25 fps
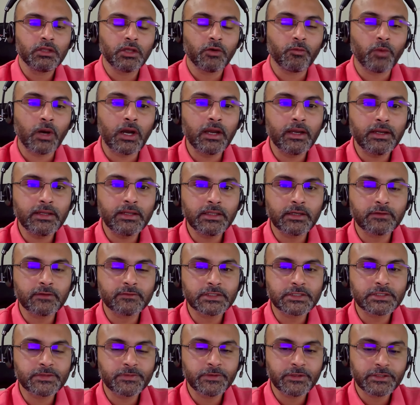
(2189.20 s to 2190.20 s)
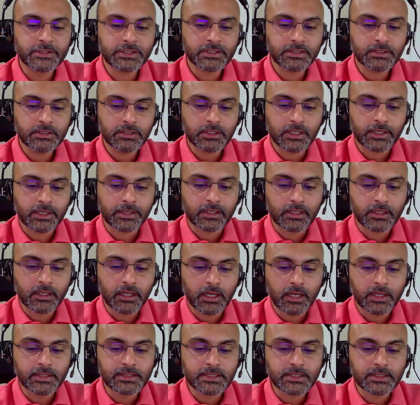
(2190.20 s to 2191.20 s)
Now, why I love this feature, like
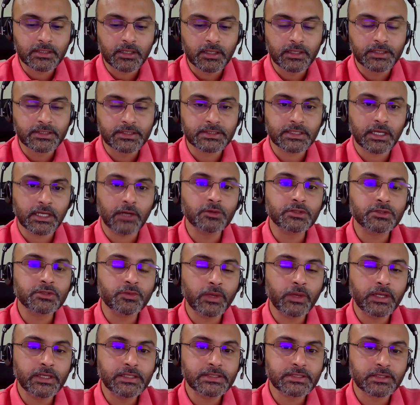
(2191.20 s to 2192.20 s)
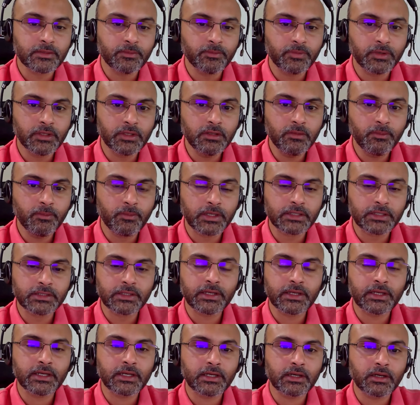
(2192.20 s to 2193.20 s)
as it sounds very simple, but
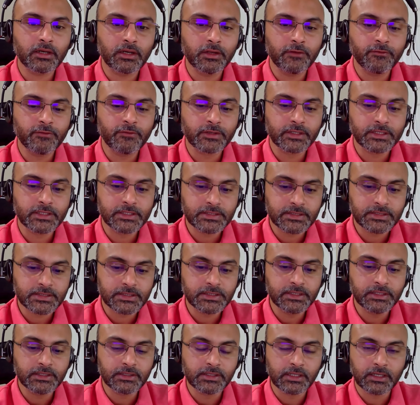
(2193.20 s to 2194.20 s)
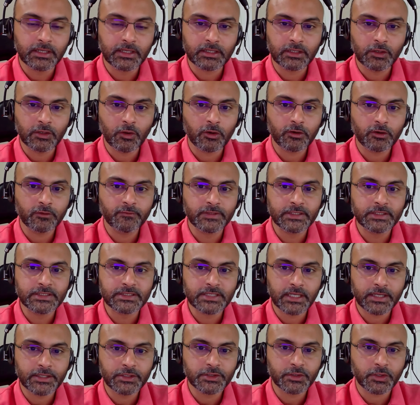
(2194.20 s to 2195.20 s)
there are, if you can see, there are a lot of
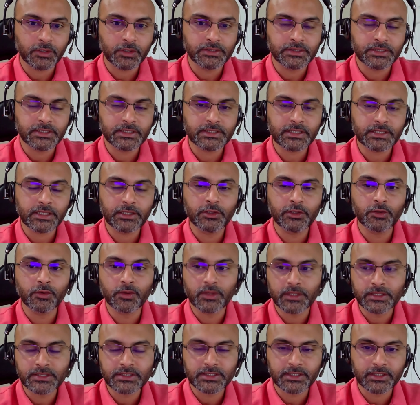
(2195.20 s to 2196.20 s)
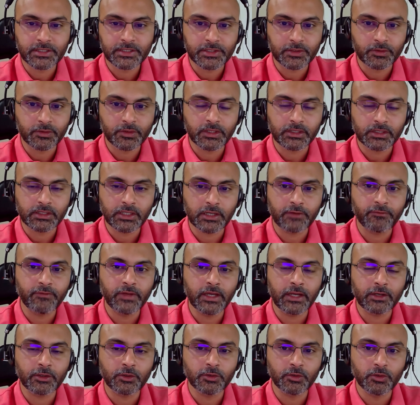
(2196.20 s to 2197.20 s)
design choices and heuristic tuning that
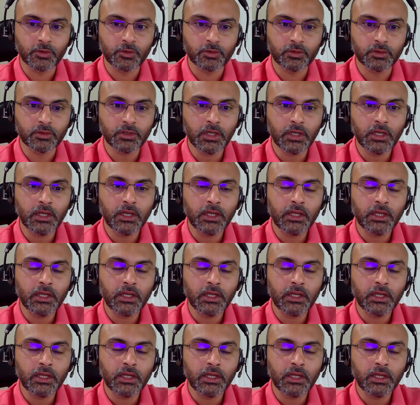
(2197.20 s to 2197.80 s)
we had to do.